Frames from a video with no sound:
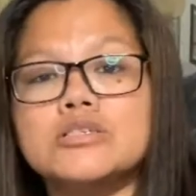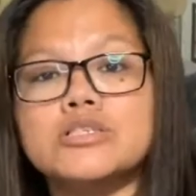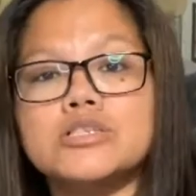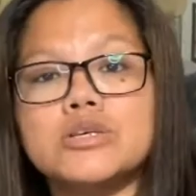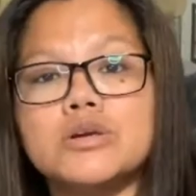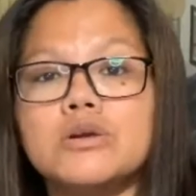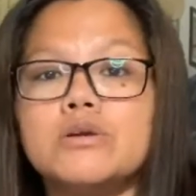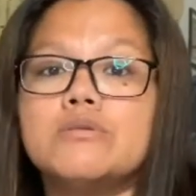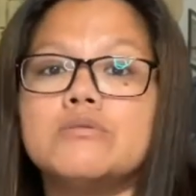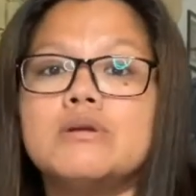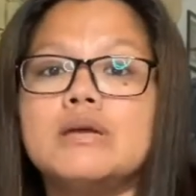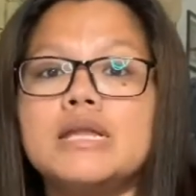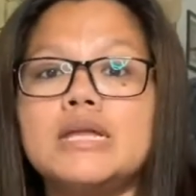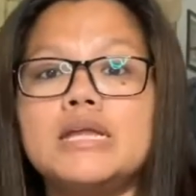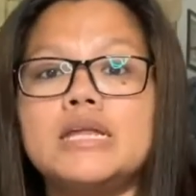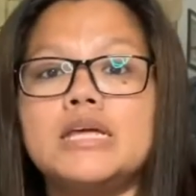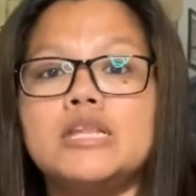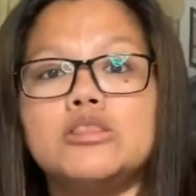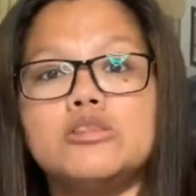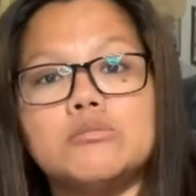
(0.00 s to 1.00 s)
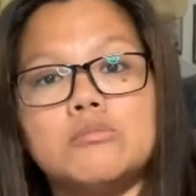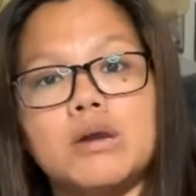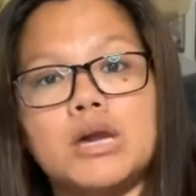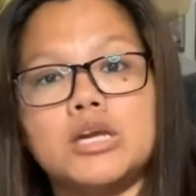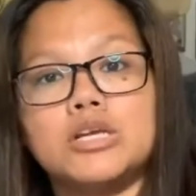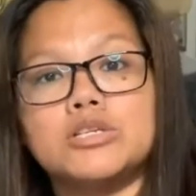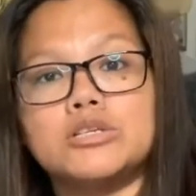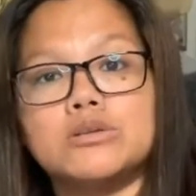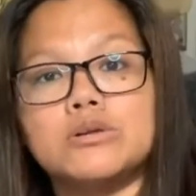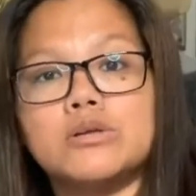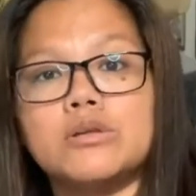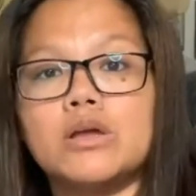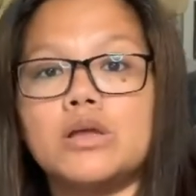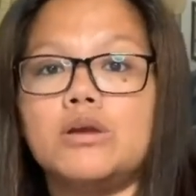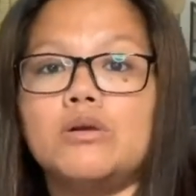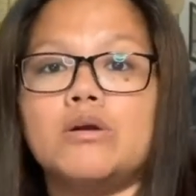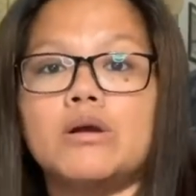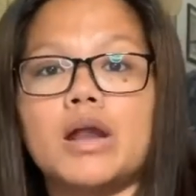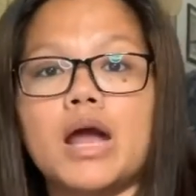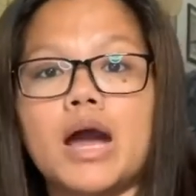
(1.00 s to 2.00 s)
So you really need to make sure that
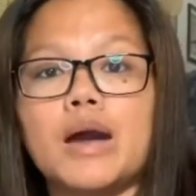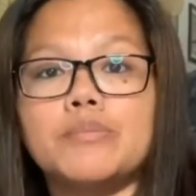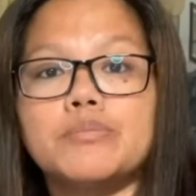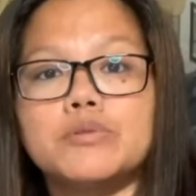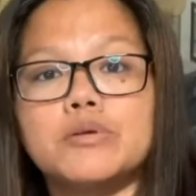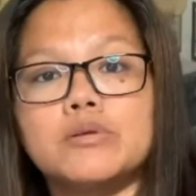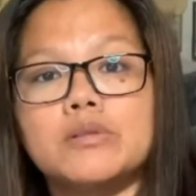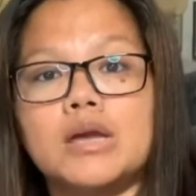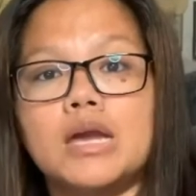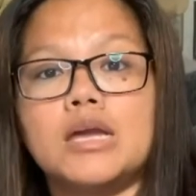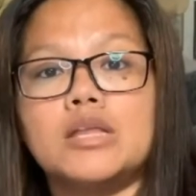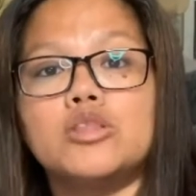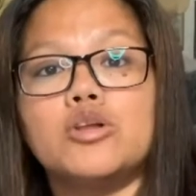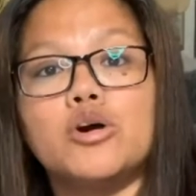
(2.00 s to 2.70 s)
you are up to date